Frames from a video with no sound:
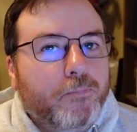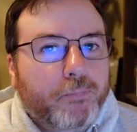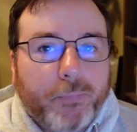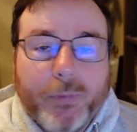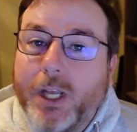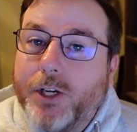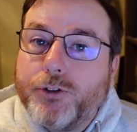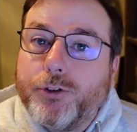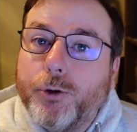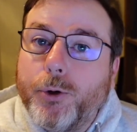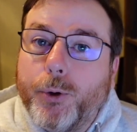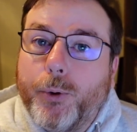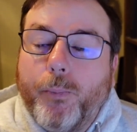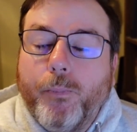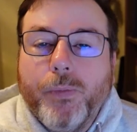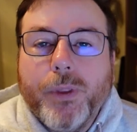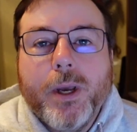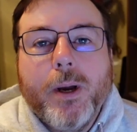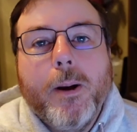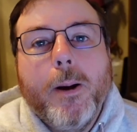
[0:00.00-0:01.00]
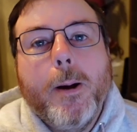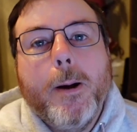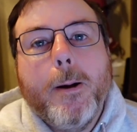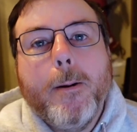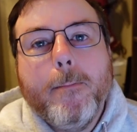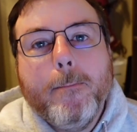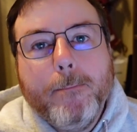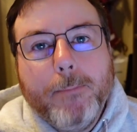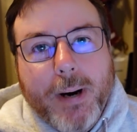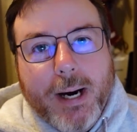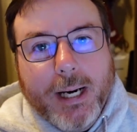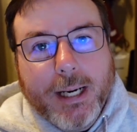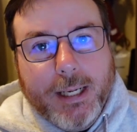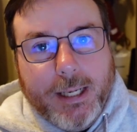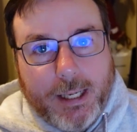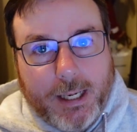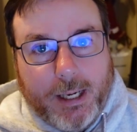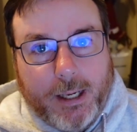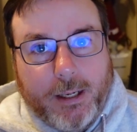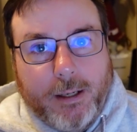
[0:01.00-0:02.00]
That's true. But
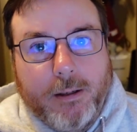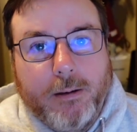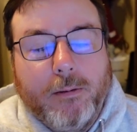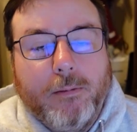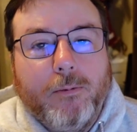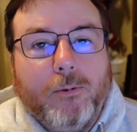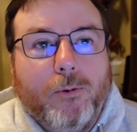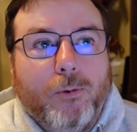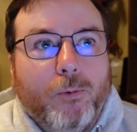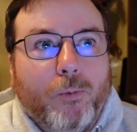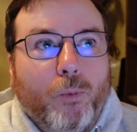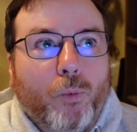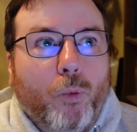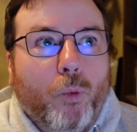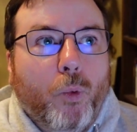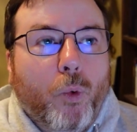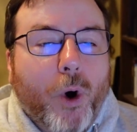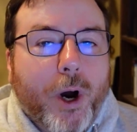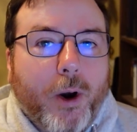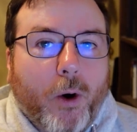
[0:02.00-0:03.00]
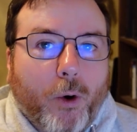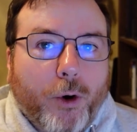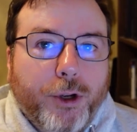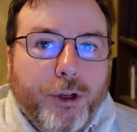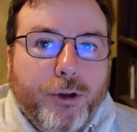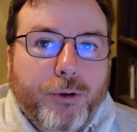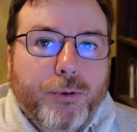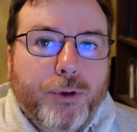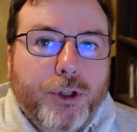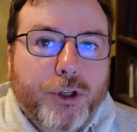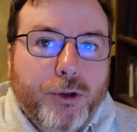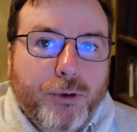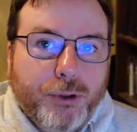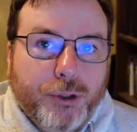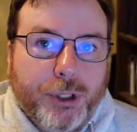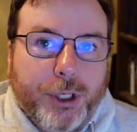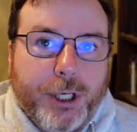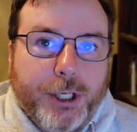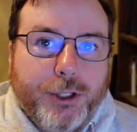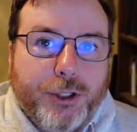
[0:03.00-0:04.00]
again, what are you
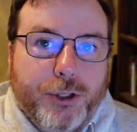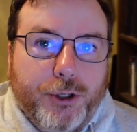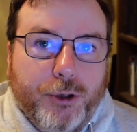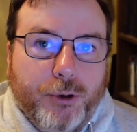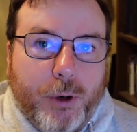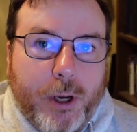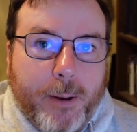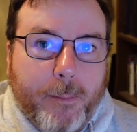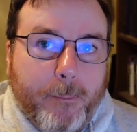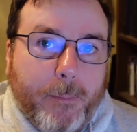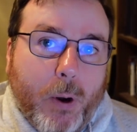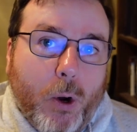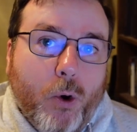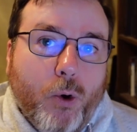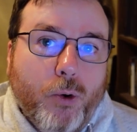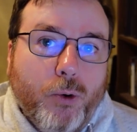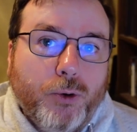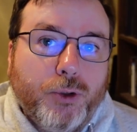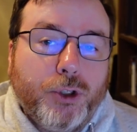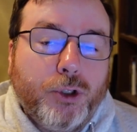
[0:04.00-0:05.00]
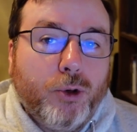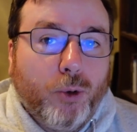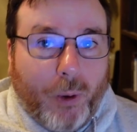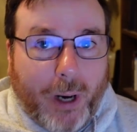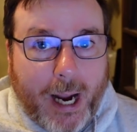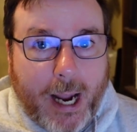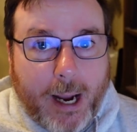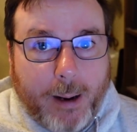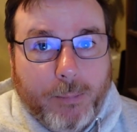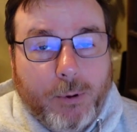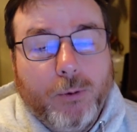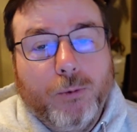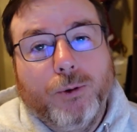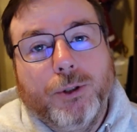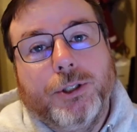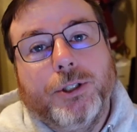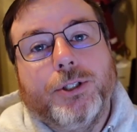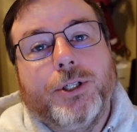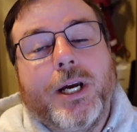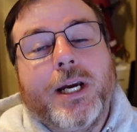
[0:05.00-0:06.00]
using to impose grabbed,
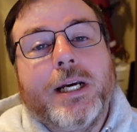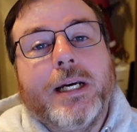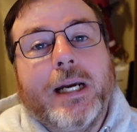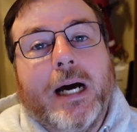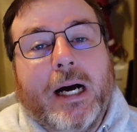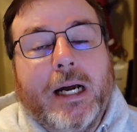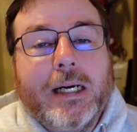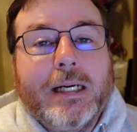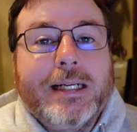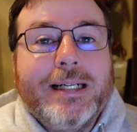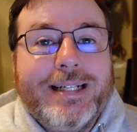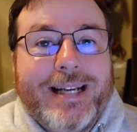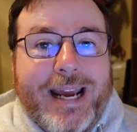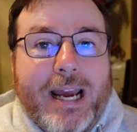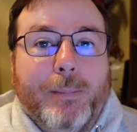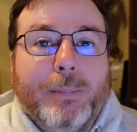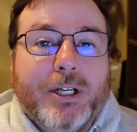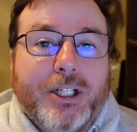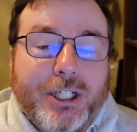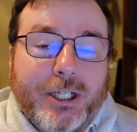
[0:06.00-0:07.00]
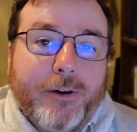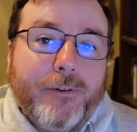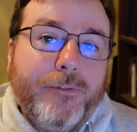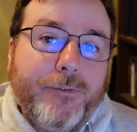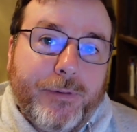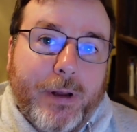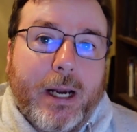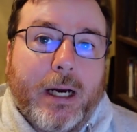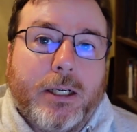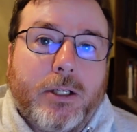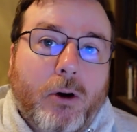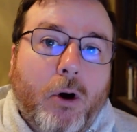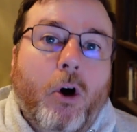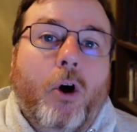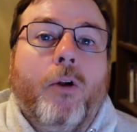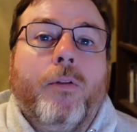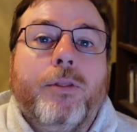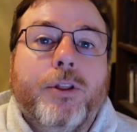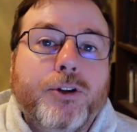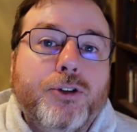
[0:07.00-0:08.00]
which is a non-damaging effect
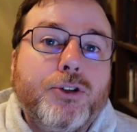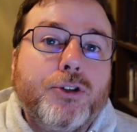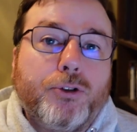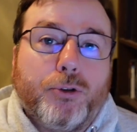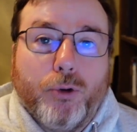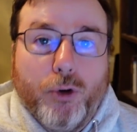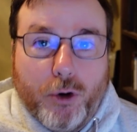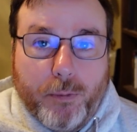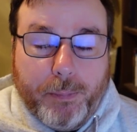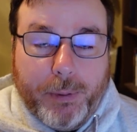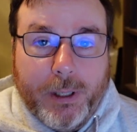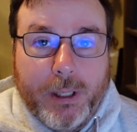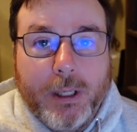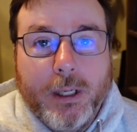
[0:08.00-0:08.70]
on this troop?